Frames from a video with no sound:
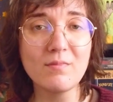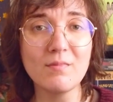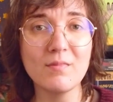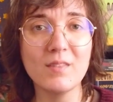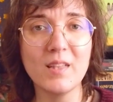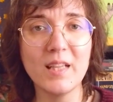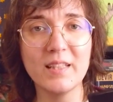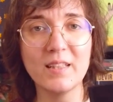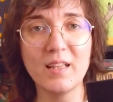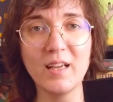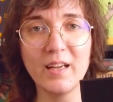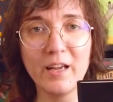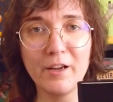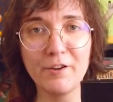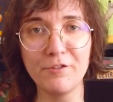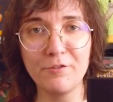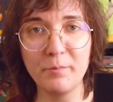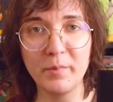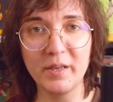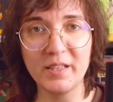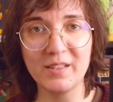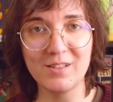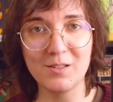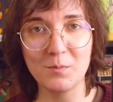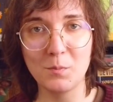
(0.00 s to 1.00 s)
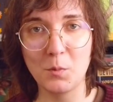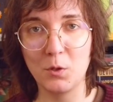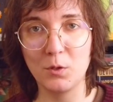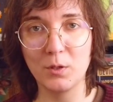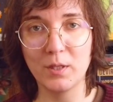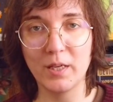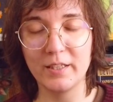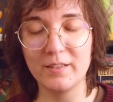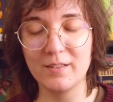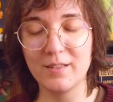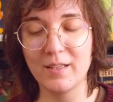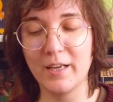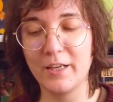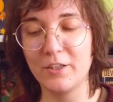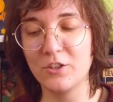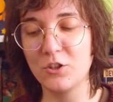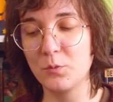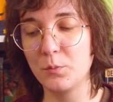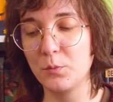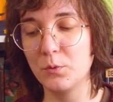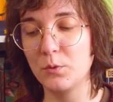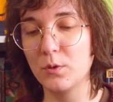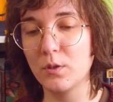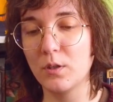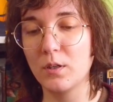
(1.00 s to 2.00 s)
Then I have my small
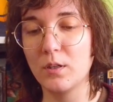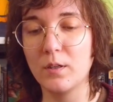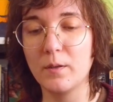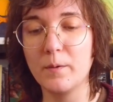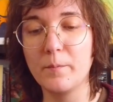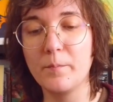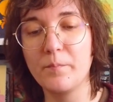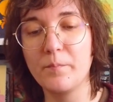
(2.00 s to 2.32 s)
sketchbook,